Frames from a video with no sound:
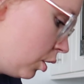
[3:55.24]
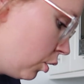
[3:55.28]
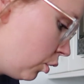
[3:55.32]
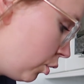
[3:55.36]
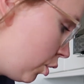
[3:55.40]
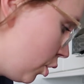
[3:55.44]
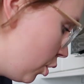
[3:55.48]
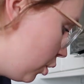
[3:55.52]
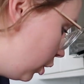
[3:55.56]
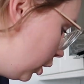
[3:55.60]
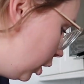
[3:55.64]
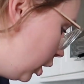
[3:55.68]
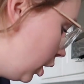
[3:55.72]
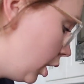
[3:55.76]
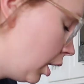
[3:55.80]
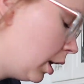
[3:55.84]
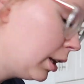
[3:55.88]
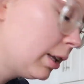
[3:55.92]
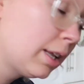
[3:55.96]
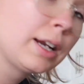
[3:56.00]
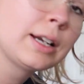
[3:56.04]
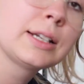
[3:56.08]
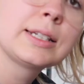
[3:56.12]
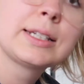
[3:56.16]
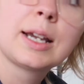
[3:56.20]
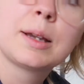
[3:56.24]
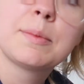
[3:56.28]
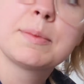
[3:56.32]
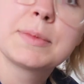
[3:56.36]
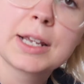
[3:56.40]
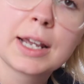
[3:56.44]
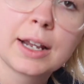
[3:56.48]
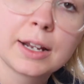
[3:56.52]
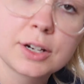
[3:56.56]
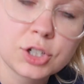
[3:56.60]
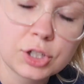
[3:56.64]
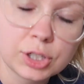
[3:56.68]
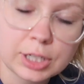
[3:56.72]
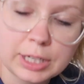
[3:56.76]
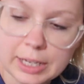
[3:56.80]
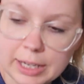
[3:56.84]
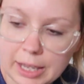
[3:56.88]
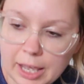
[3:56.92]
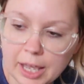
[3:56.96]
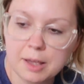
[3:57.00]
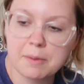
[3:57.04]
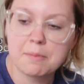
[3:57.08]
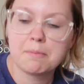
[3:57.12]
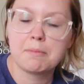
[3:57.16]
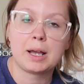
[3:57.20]
Kroger. A lot of times I actually
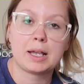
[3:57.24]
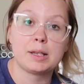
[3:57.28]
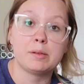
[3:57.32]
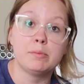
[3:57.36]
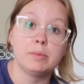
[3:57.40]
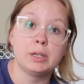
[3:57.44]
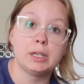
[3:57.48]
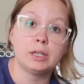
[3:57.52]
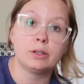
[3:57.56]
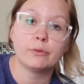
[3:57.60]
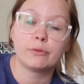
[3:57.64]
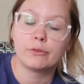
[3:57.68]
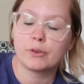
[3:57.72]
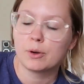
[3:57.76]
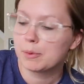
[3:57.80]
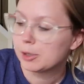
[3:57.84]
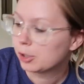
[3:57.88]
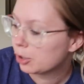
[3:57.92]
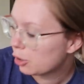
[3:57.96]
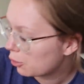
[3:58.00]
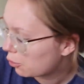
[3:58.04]
get my meat from a